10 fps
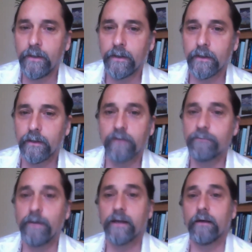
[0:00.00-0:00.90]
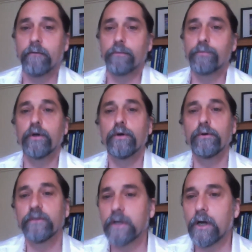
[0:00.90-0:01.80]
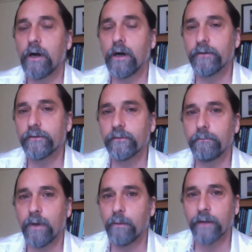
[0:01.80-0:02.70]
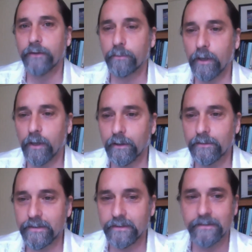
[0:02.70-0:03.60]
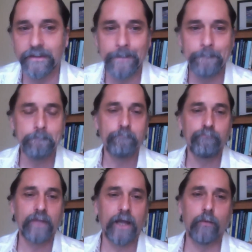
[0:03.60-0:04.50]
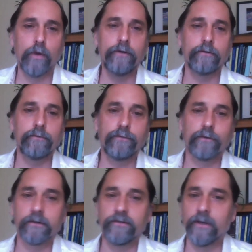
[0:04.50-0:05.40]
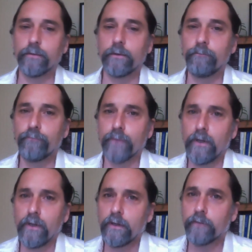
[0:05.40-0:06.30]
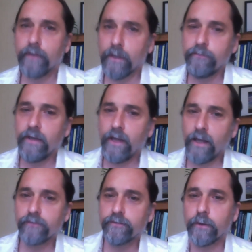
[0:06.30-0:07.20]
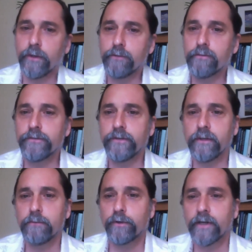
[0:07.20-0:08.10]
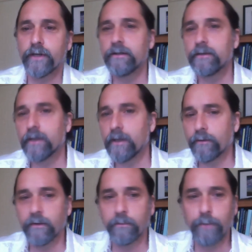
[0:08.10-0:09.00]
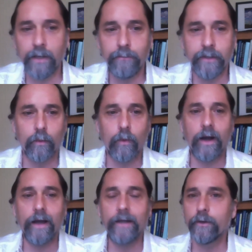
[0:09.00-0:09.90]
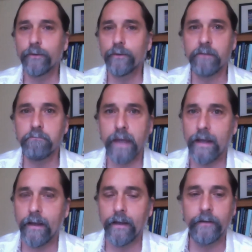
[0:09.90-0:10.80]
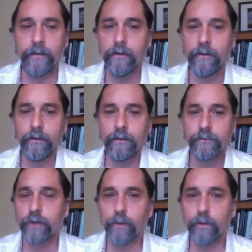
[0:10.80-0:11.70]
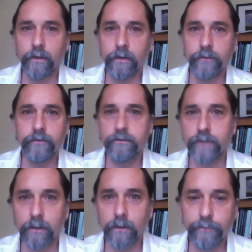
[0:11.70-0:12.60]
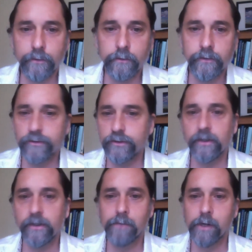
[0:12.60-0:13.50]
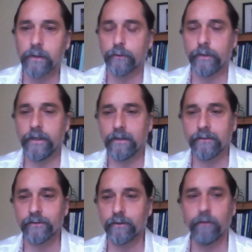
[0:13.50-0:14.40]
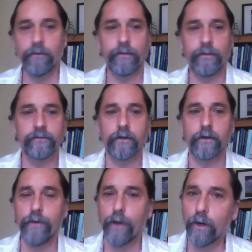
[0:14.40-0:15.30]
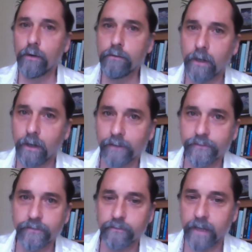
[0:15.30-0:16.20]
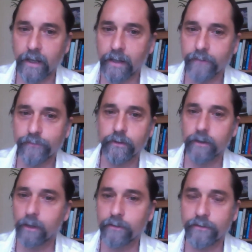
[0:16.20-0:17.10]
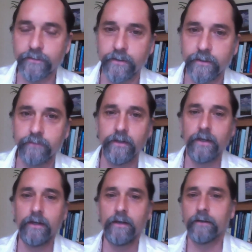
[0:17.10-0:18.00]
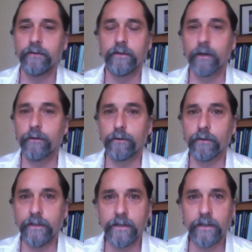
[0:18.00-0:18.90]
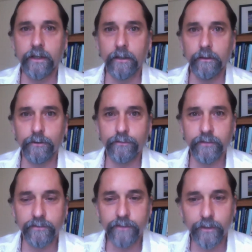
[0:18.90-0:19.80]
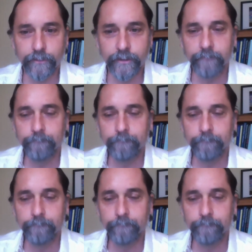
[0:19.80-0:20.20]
of the pros and cons about their policies. I wondered, for example, if the FDA is so interested in protecting the health of the public, why don't they ban sodas and junk food and GMO ingredients and all the things that are known causes of cancer and heart disease and the other leading killers in this country?